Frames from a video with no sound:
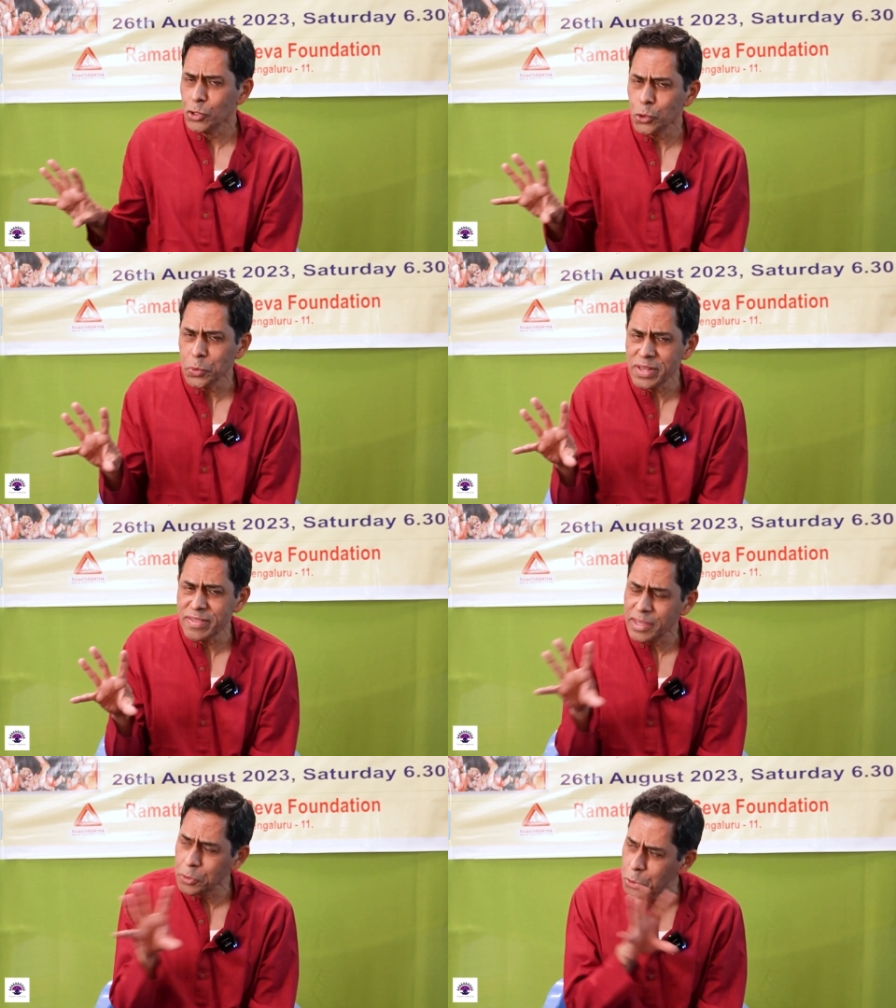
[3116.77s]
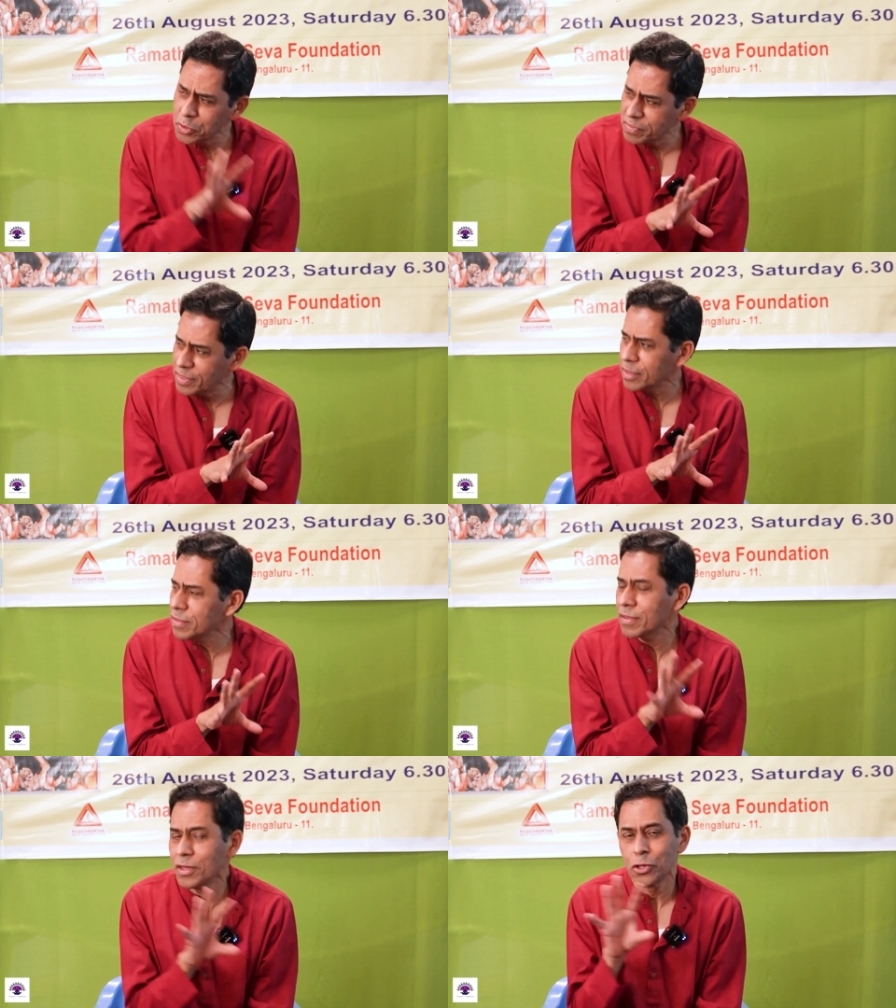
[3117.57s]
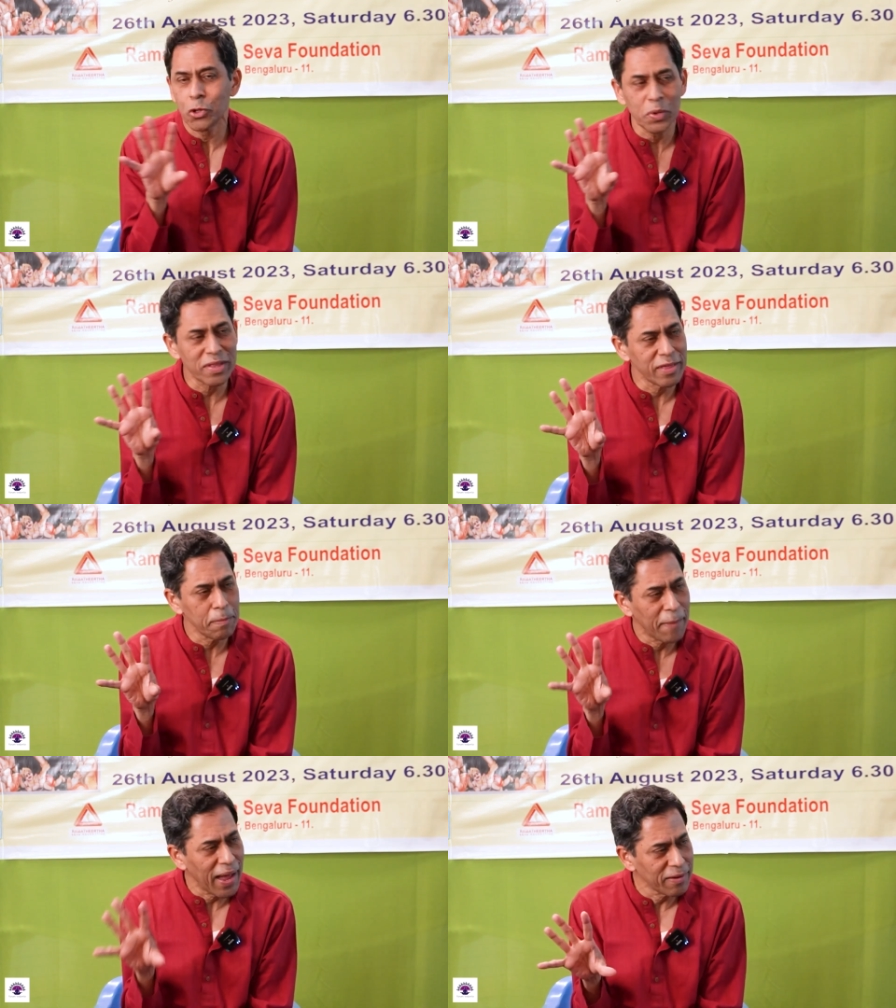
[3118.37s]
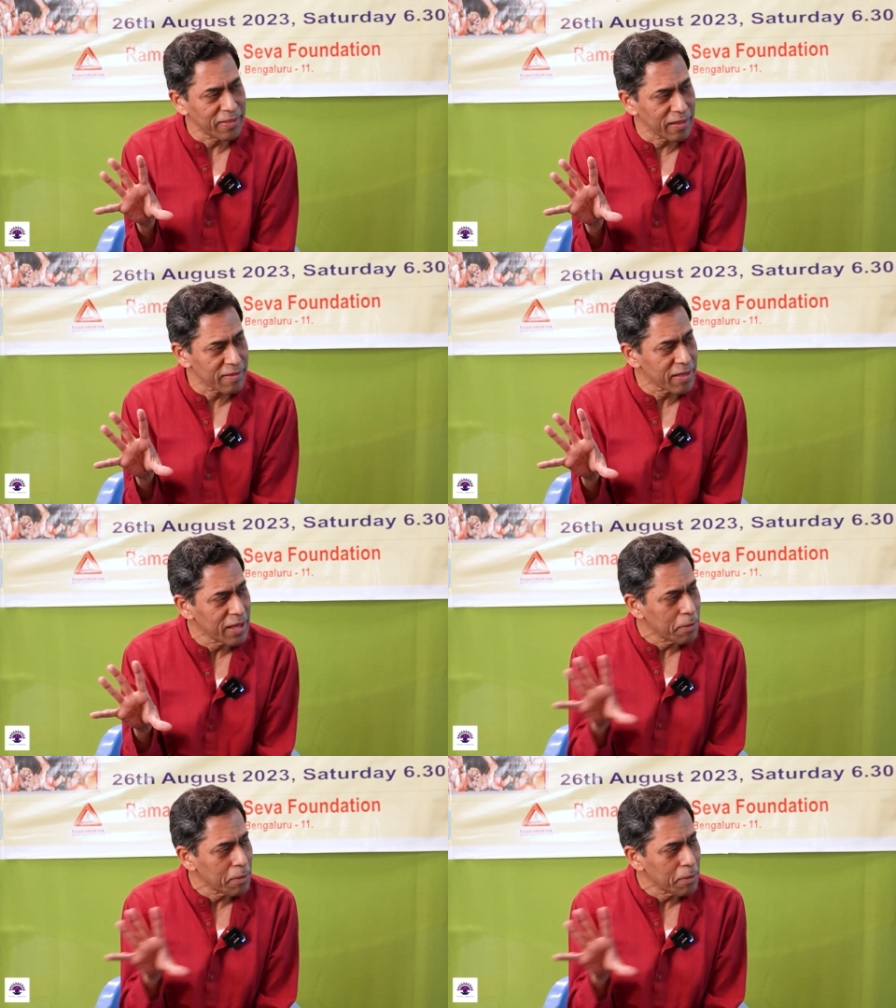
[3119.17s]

You will see good things, you will see bad things.